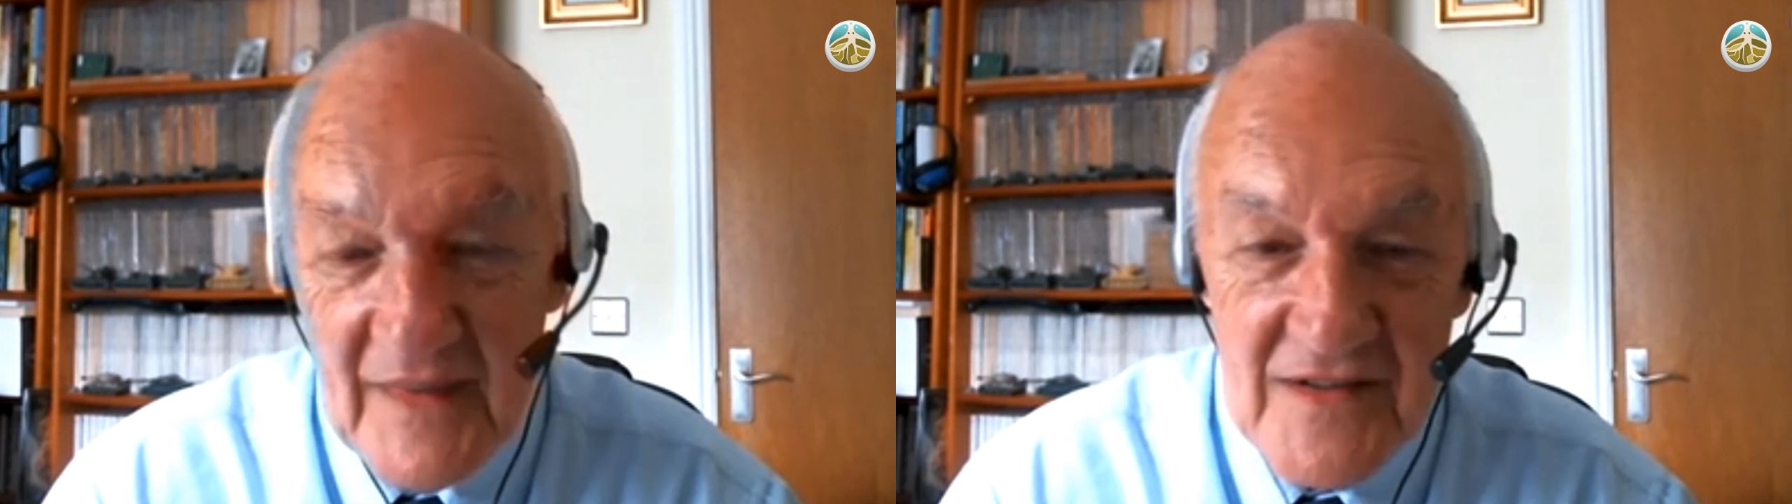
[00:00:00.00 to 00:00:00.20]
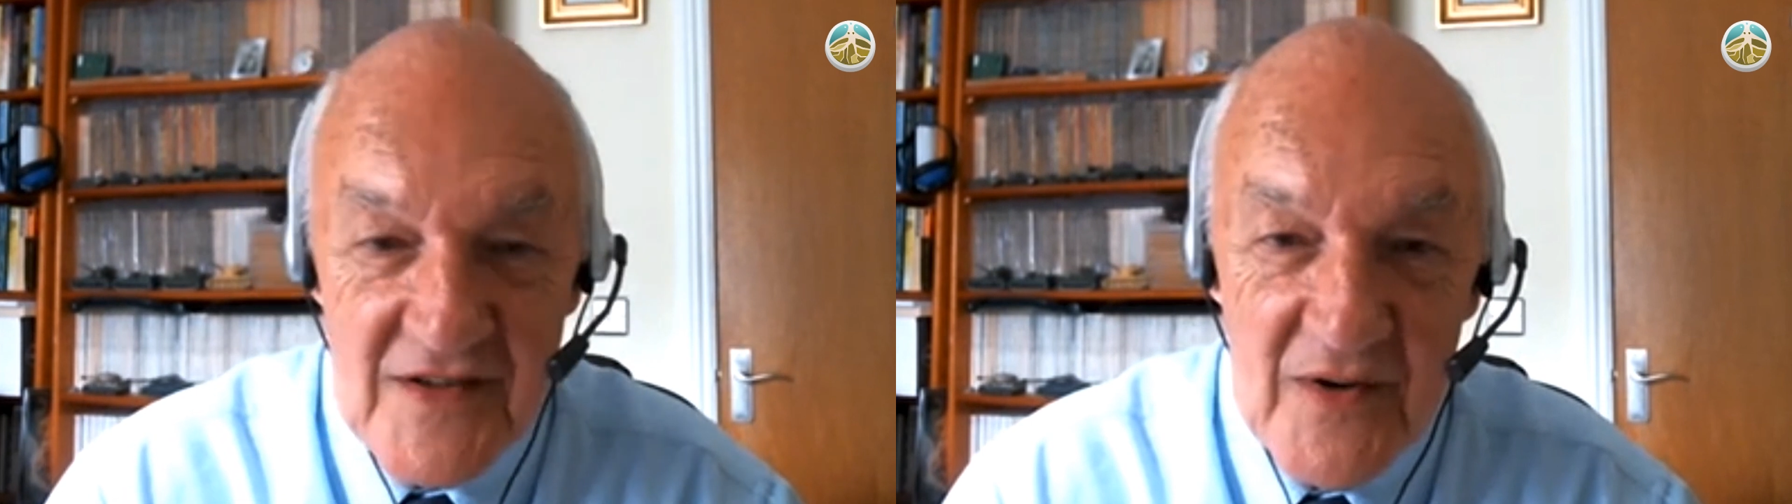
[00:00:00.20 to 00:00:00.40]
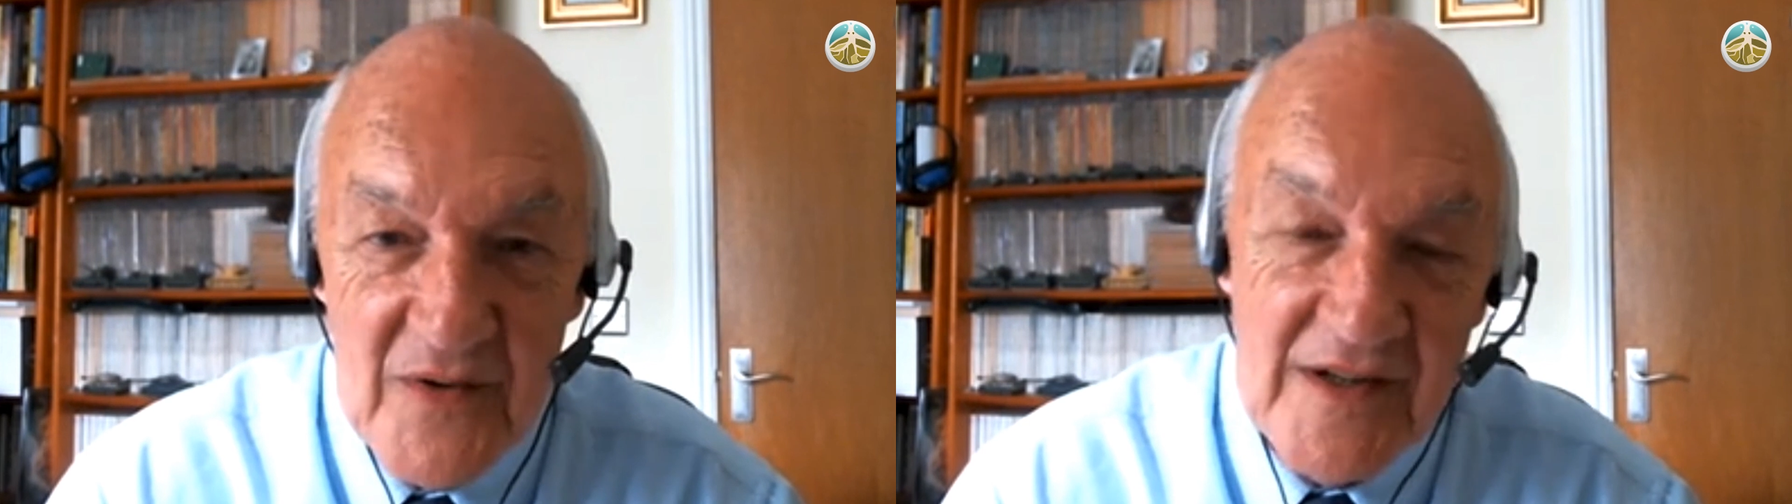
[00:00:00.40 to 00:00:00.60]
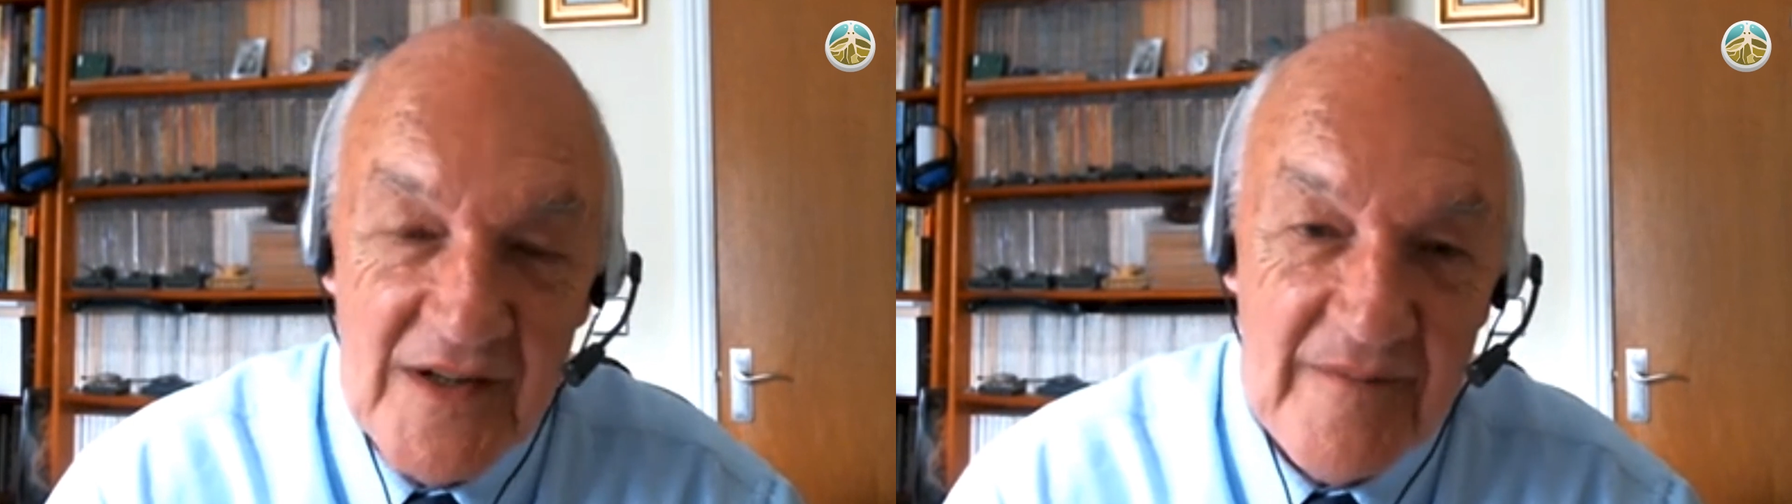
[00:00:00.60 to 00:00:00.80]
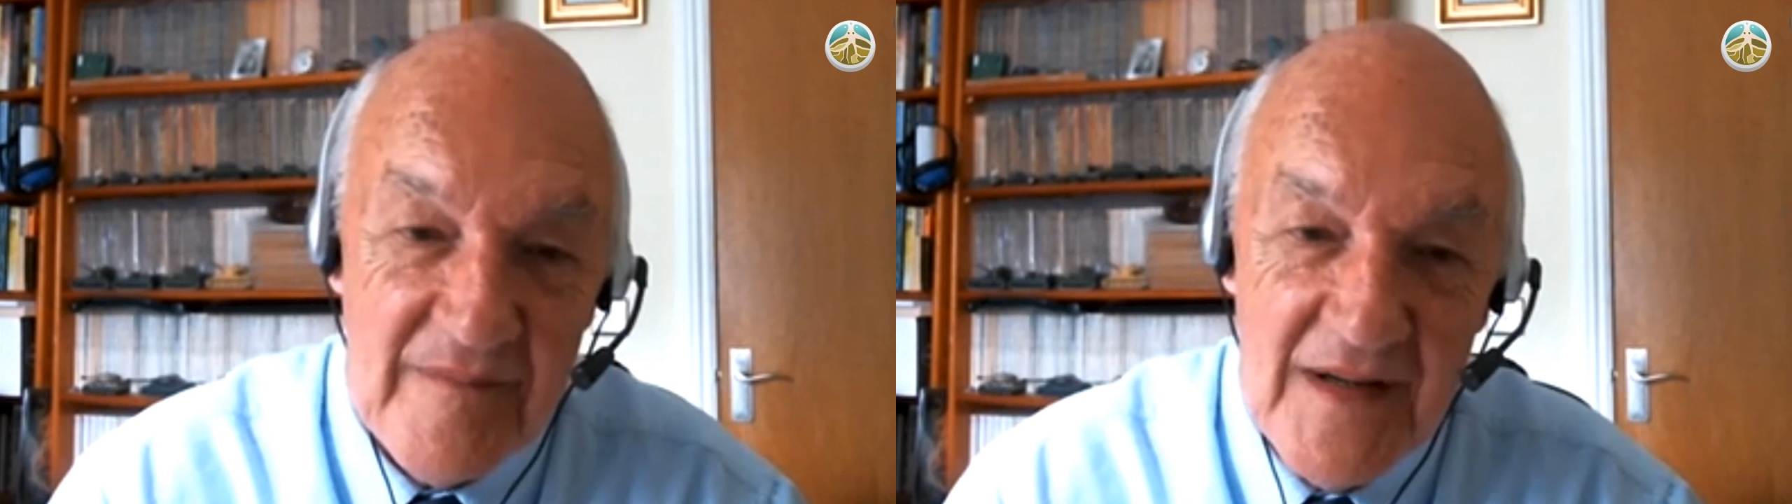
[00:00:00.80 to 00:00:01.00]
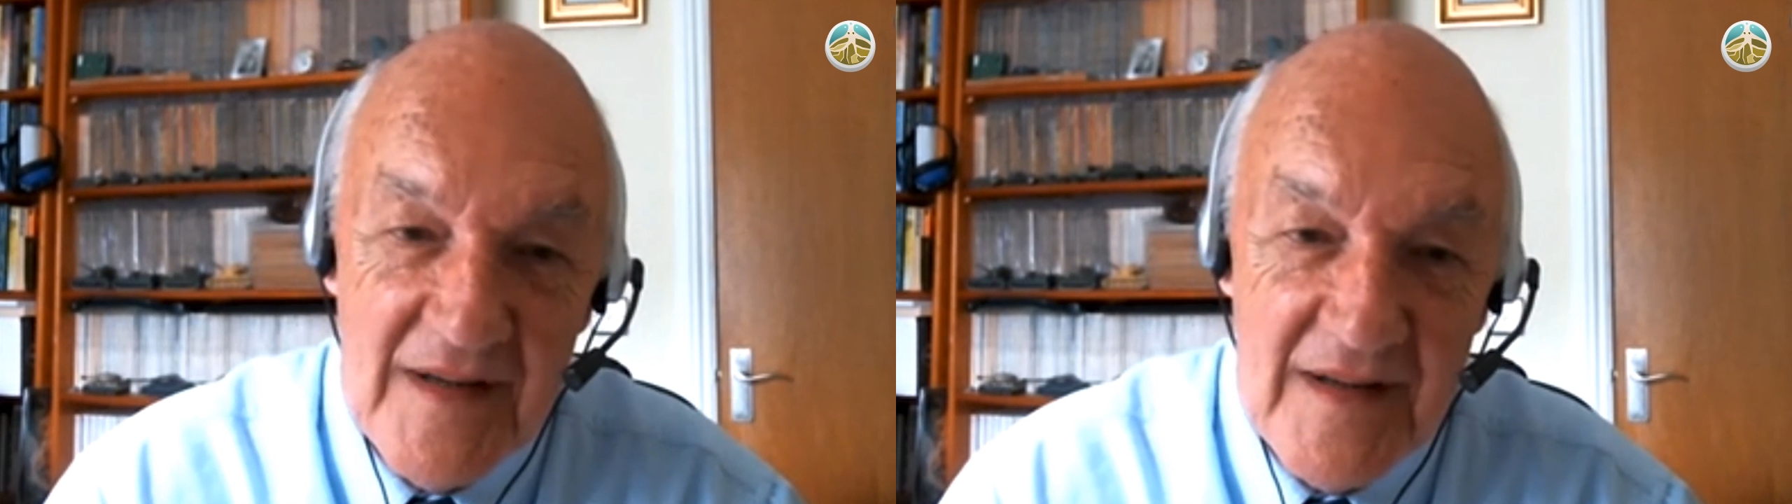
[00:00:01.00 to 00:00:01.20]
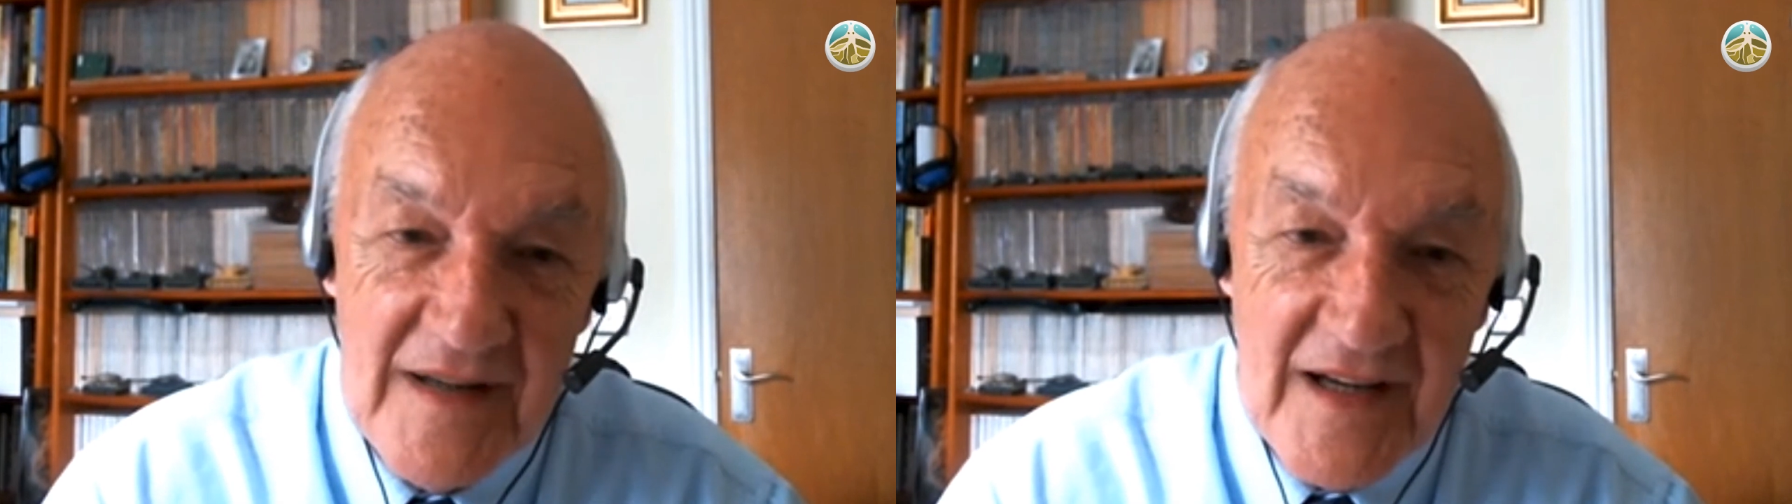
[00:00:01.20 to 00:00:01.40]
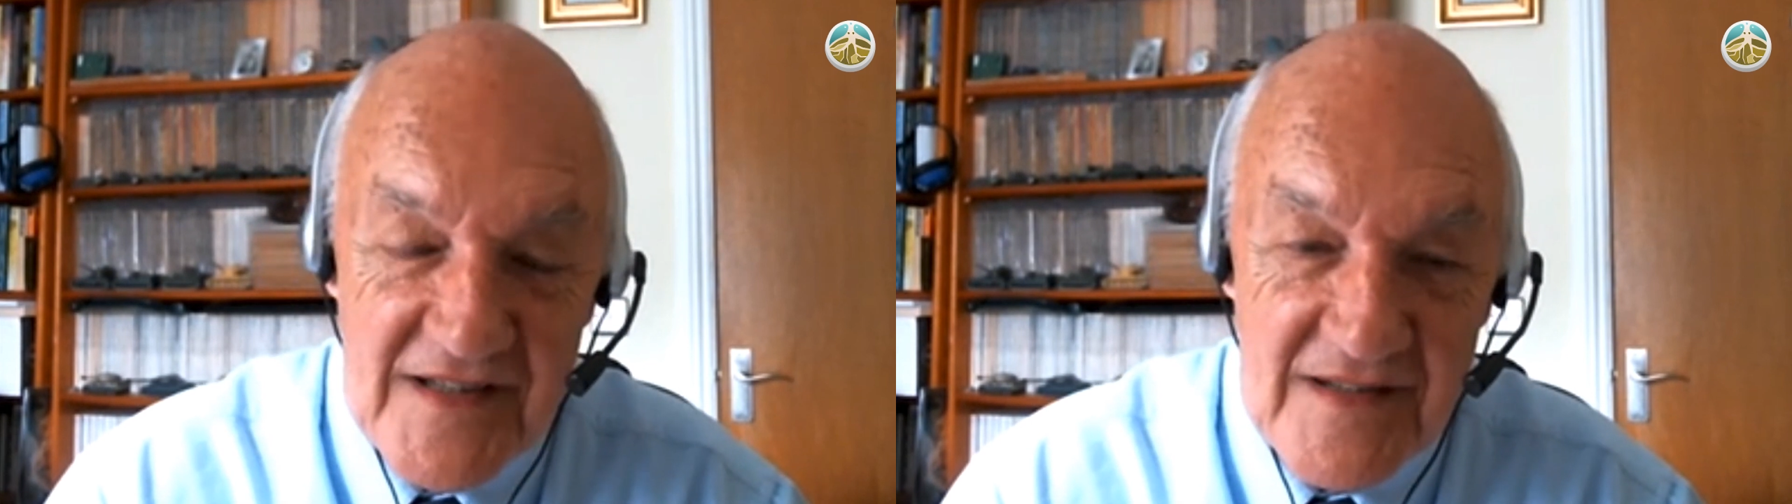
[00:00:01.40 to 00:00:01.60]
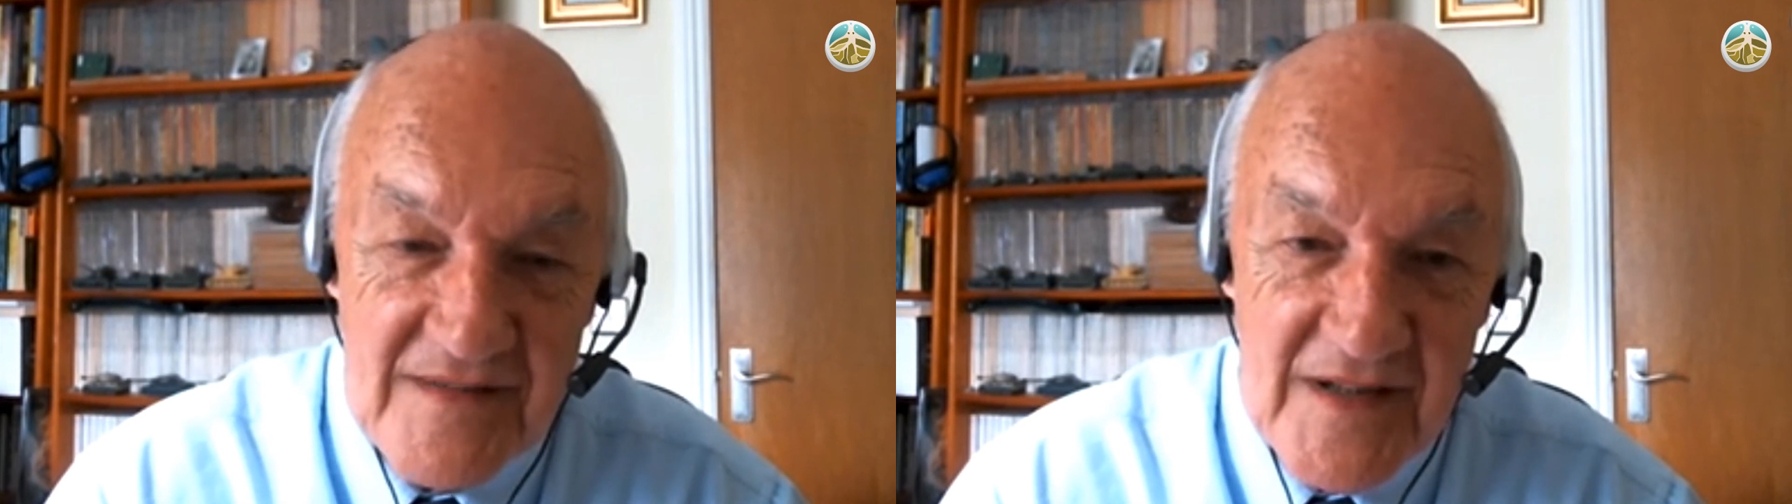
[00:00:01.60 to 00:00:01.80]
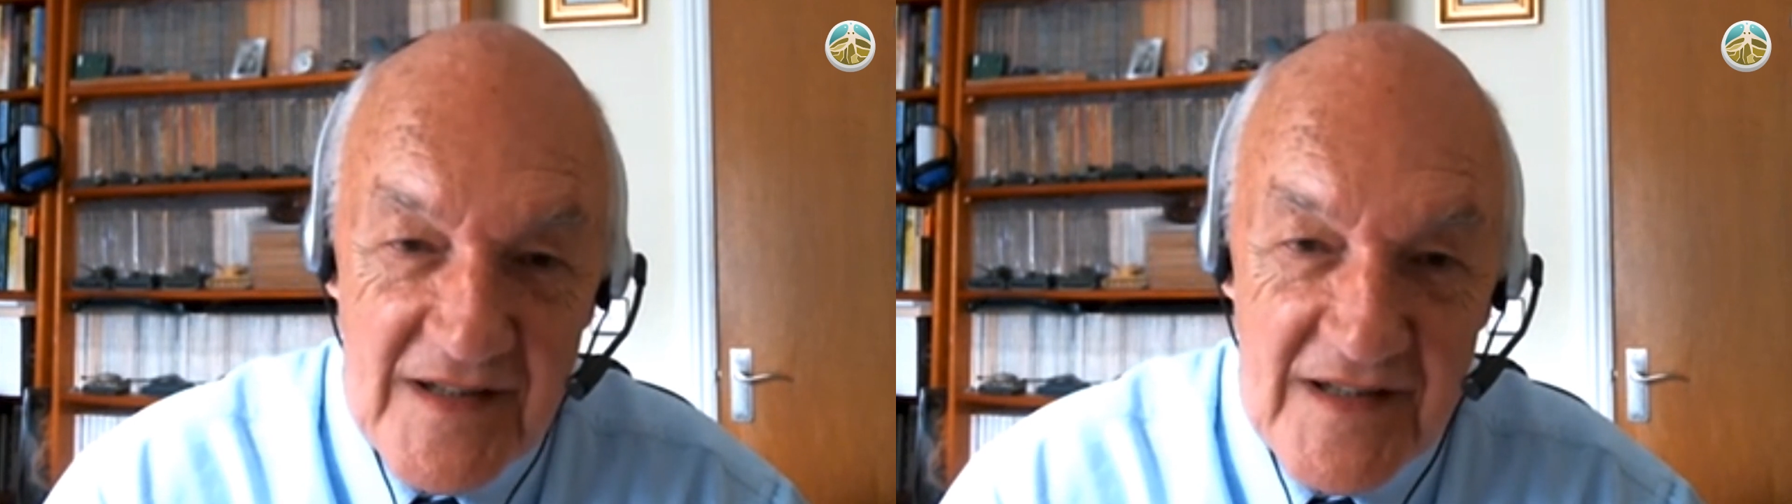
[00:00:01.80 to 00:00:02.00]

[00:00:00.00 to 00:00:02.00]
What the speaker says: So yes,